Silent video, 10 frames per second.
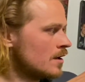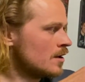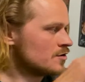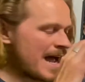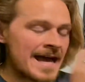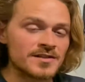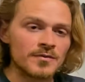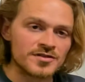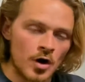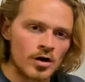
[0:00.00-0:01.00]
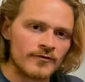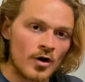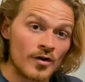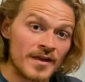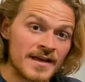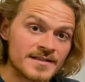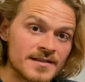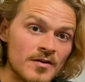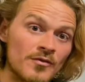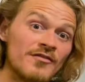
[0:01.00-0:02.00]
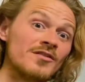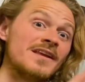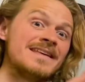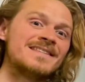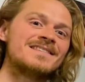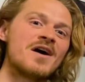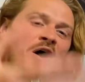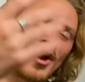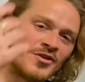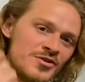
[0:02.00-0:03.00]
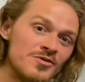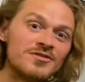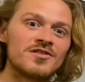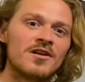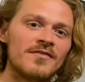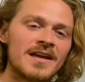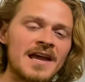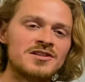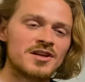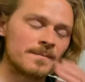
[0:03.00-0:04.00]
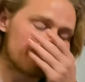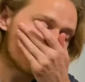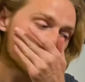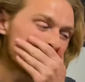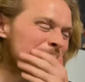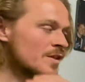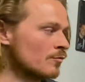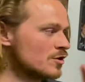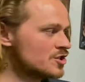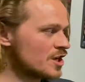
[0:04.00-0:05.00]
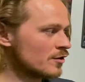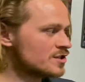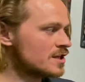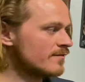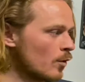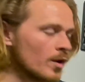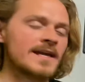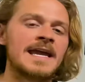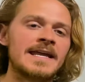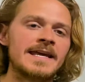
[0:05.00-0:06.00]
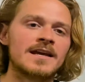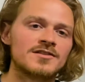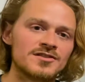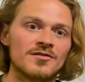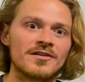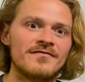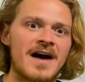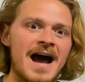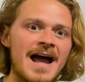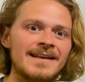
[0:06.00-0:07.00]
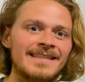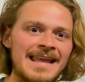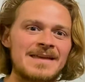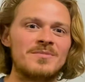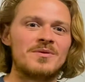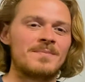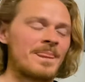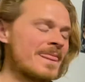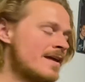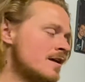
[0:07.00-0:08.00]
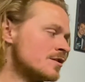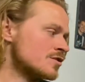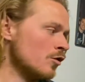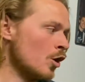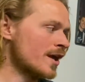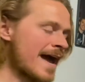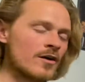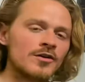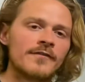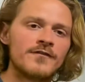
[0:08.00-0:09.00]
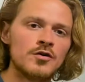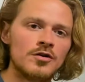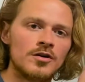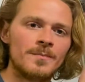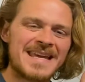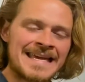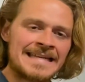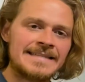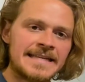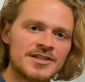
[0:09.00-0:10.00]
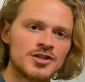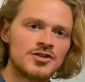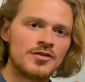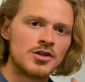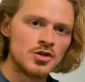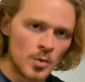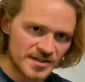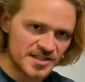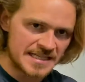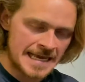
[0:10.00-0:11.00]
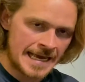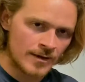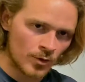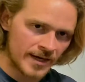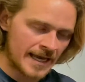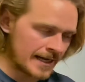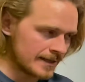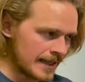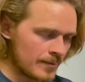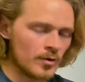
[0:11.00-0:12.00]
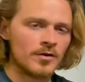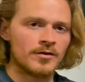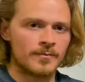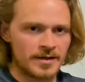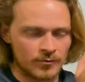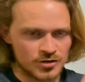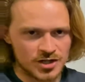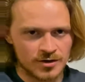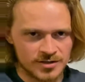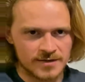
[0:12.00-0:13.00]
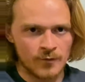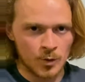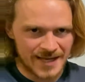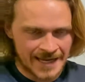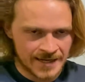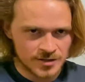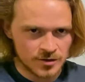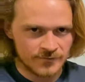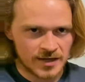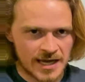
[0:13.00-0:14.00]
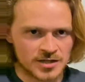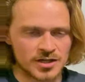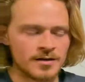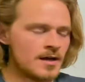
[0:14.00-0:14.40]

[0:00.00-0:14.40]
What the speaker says: So as a result of all this, we've released a new certification, the Regenerative Organic Certified label. So look out on your food. It'll be in addition to the USDA organic label. There'll be Regenerative Organic certification.